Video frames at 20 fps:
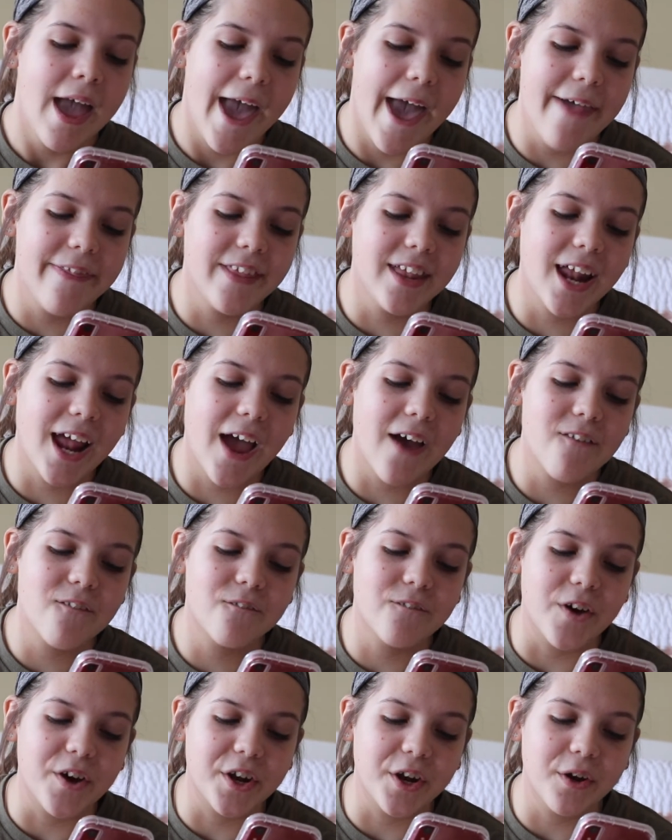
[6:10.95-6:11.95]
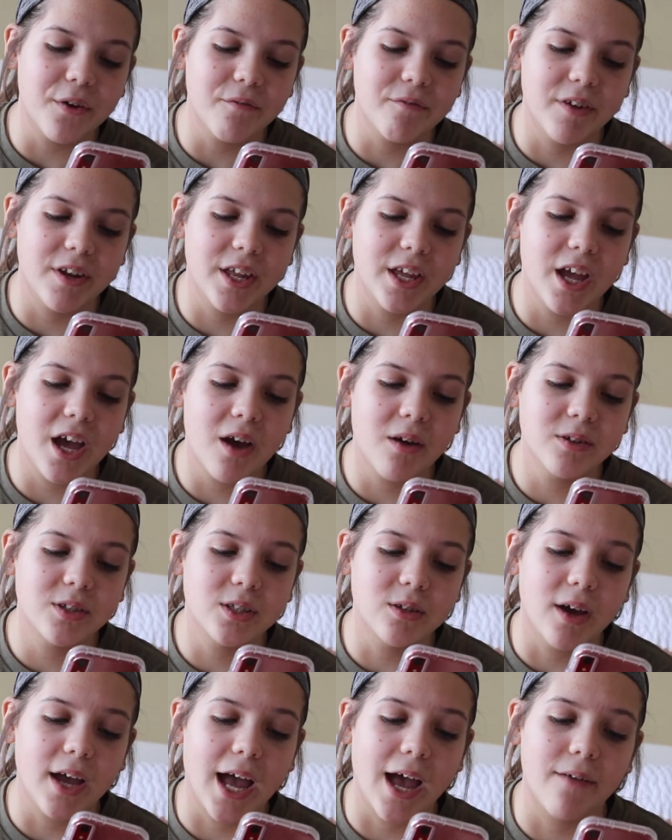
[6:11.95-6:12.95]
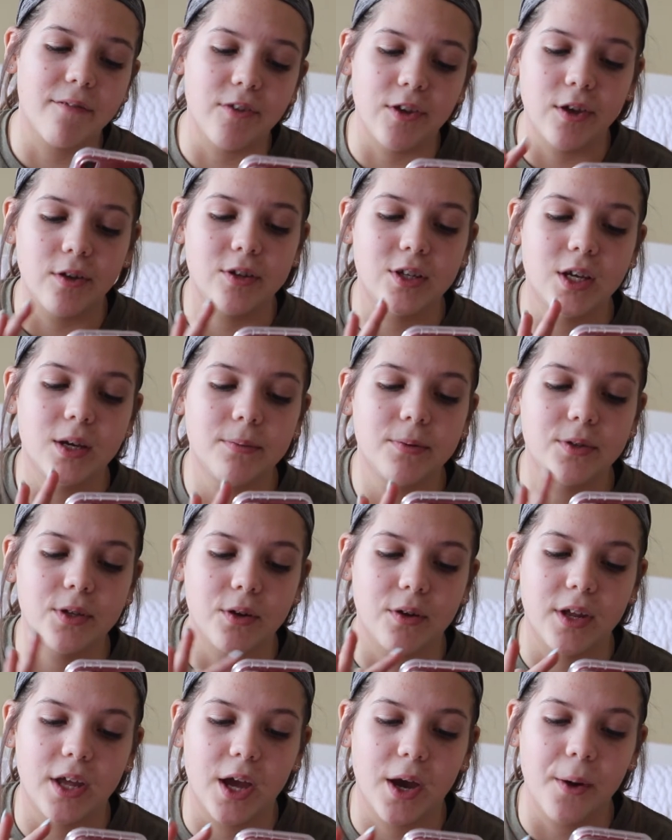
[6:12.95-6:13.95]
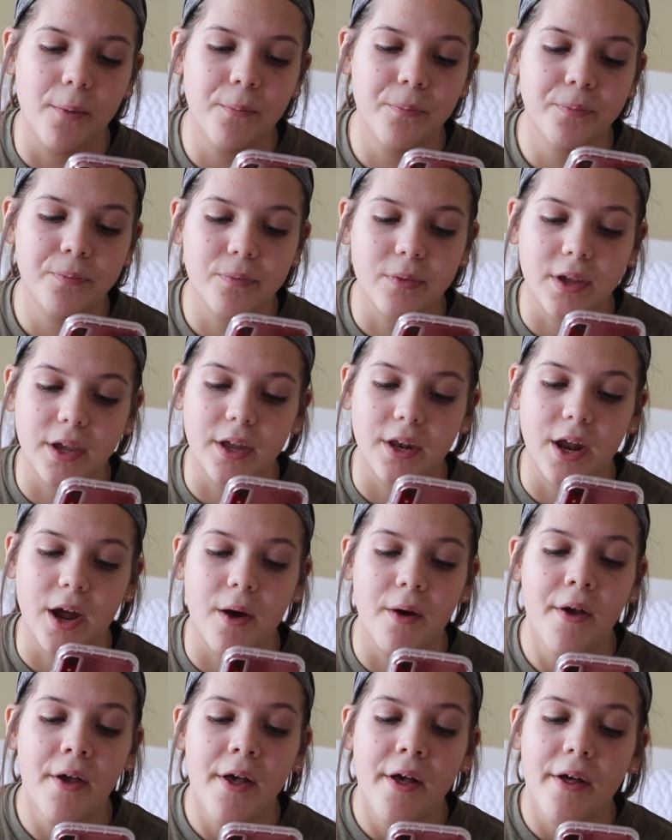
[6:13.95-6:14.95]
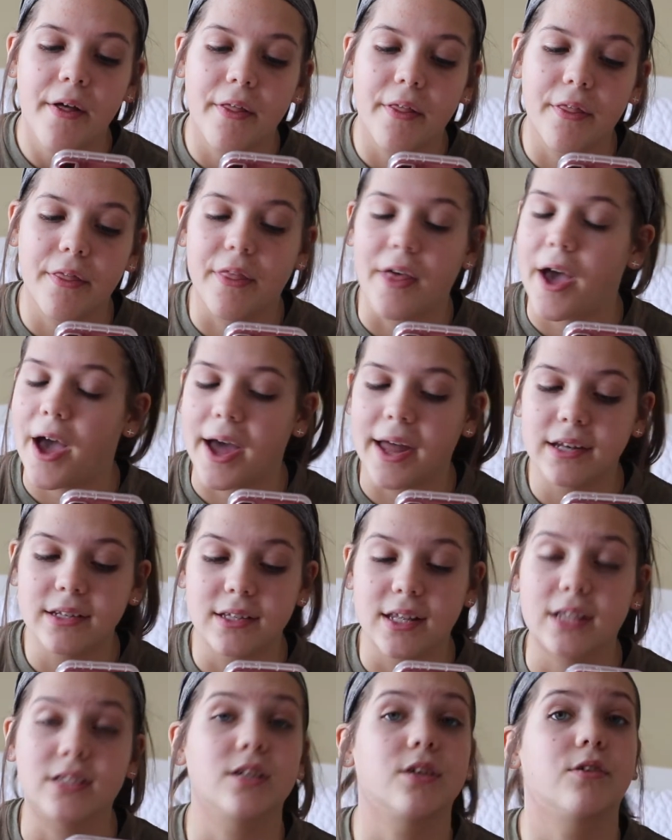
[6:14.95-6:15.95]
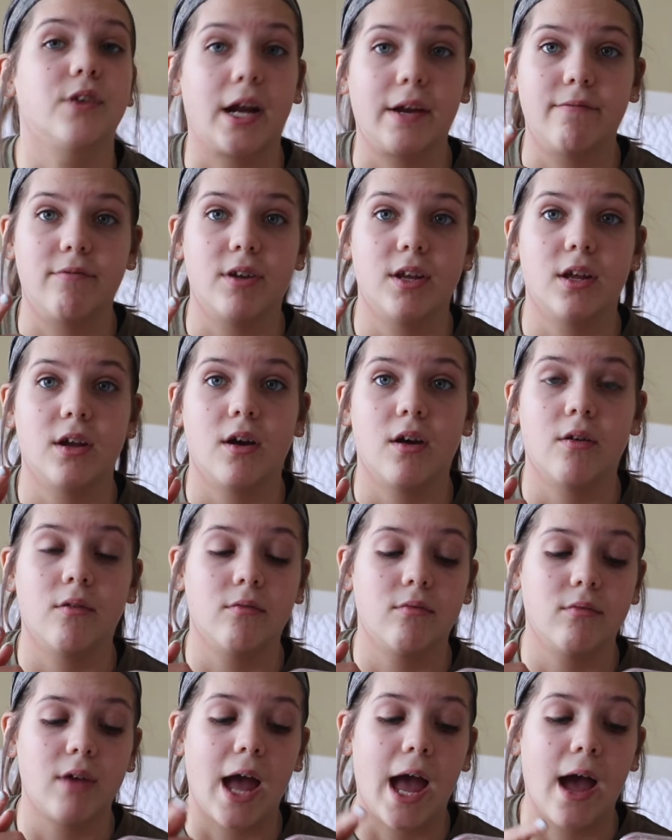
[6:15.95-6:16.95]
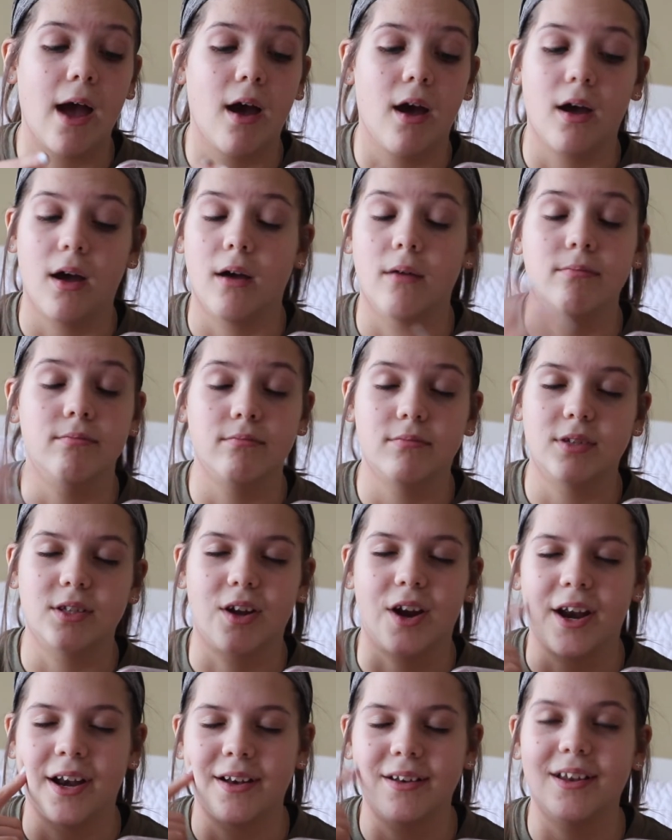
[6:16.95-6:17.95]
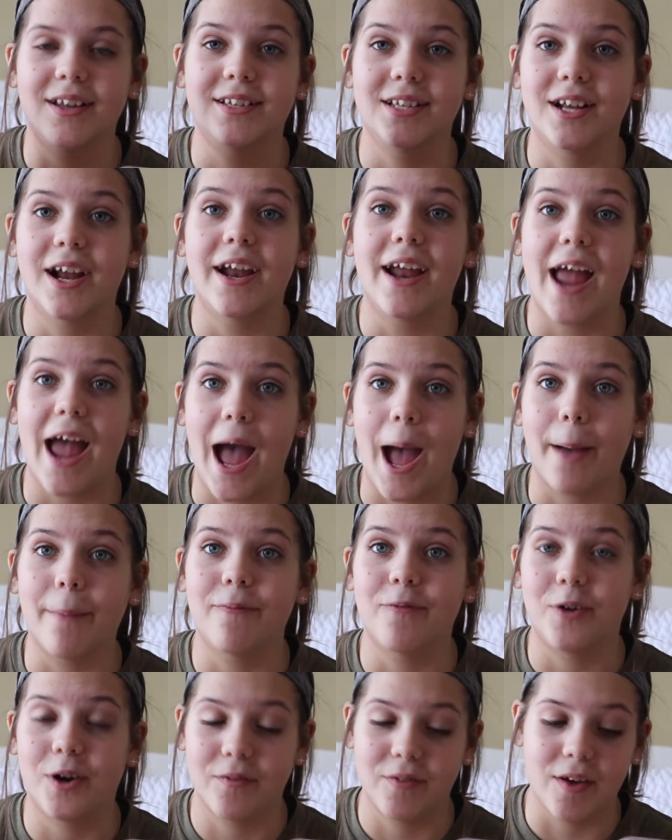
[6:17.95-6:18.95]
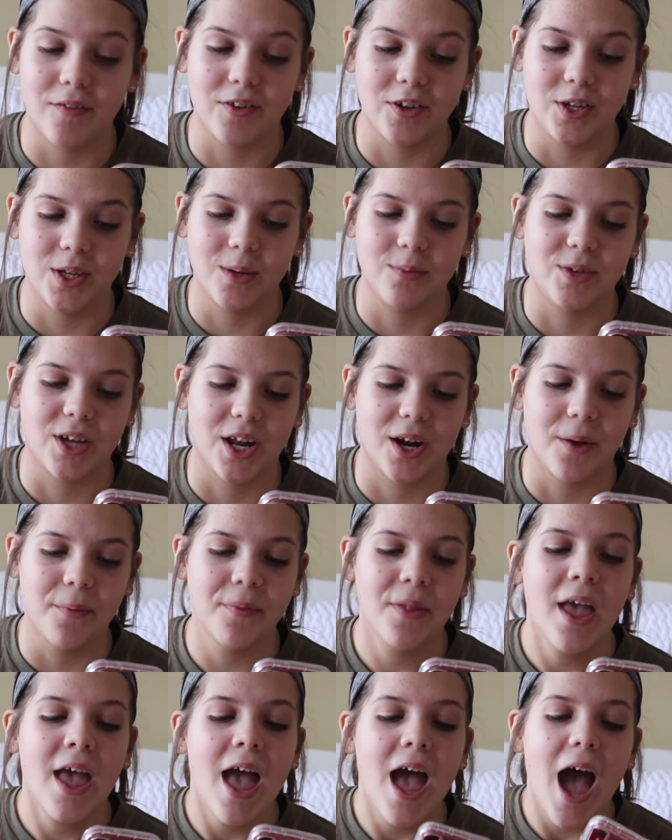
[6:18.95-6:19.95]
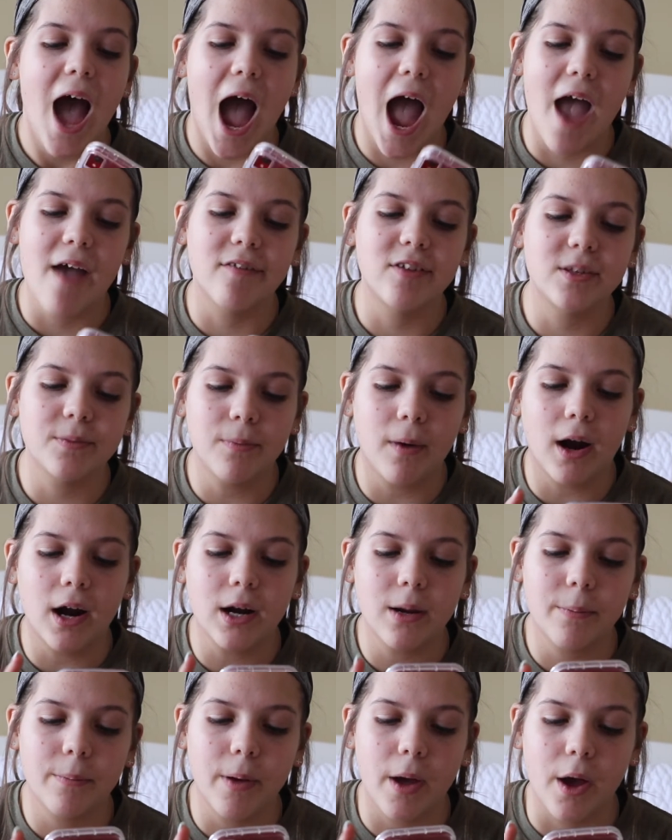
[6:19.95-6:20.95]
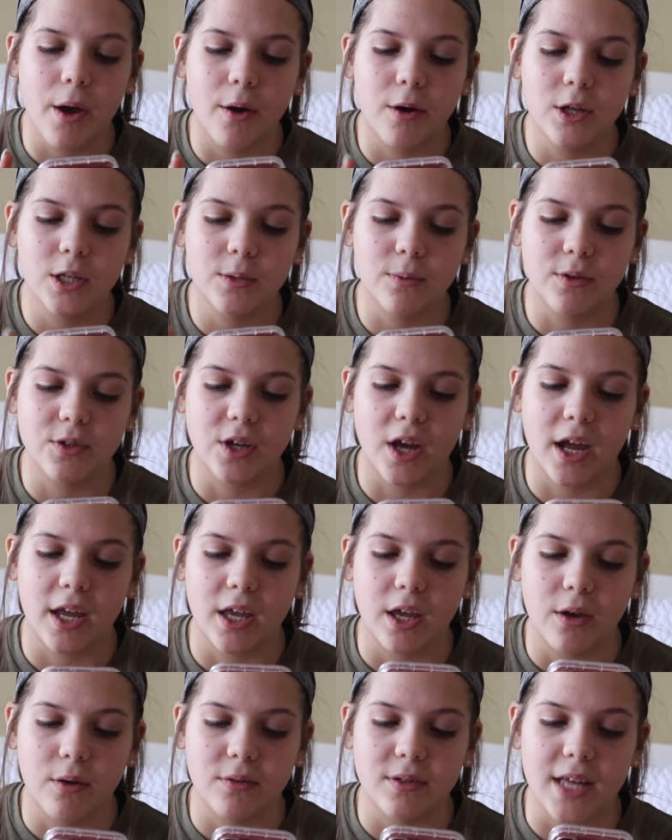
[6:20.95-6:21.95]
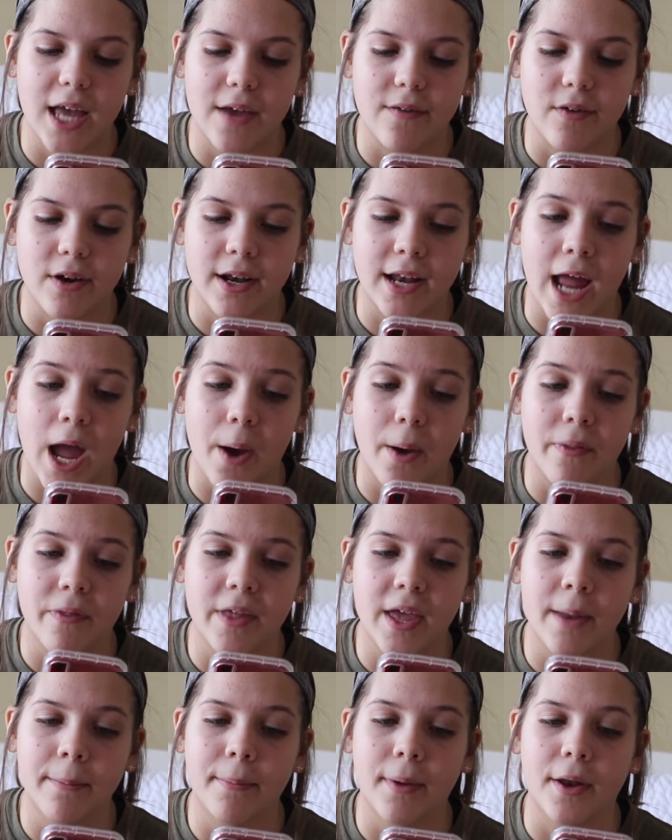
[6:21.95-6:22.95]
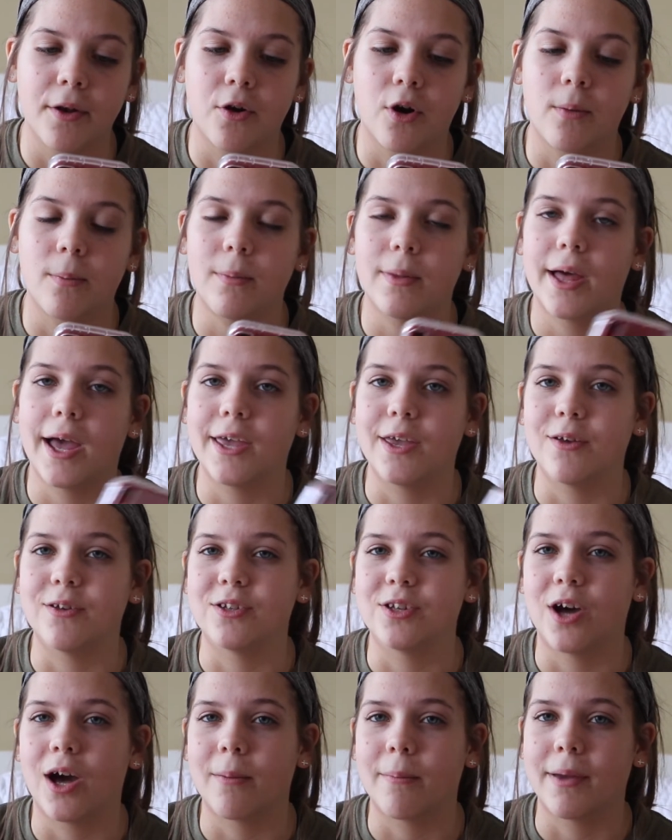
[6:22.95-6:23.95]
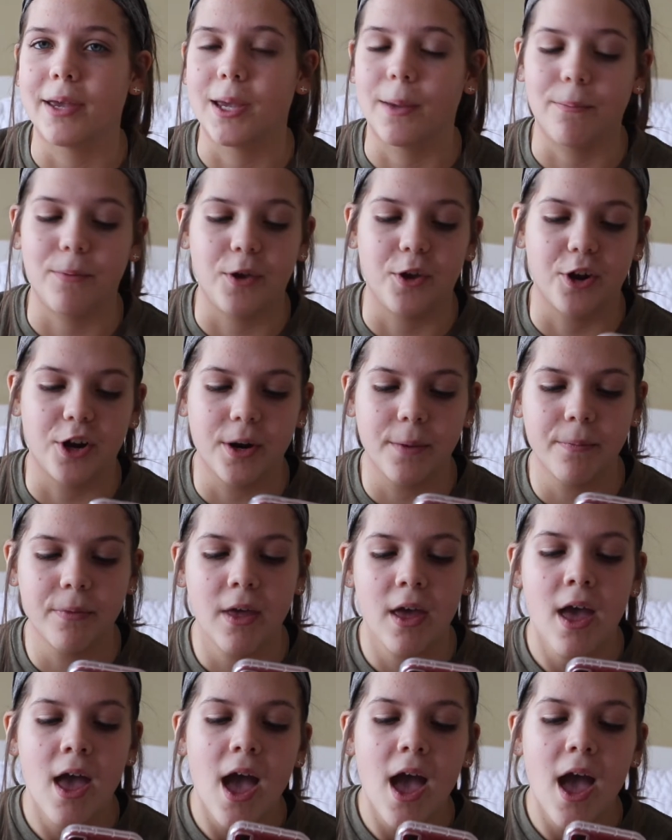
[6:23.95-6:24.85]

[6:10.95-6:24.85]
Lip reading: And then I have photo and video, so I have YouTube Studio. You know, that's a great video. It's a great app for if you have a YouTube channel. I have Spark Post, which I use every now and then, but normally I use it on my computer.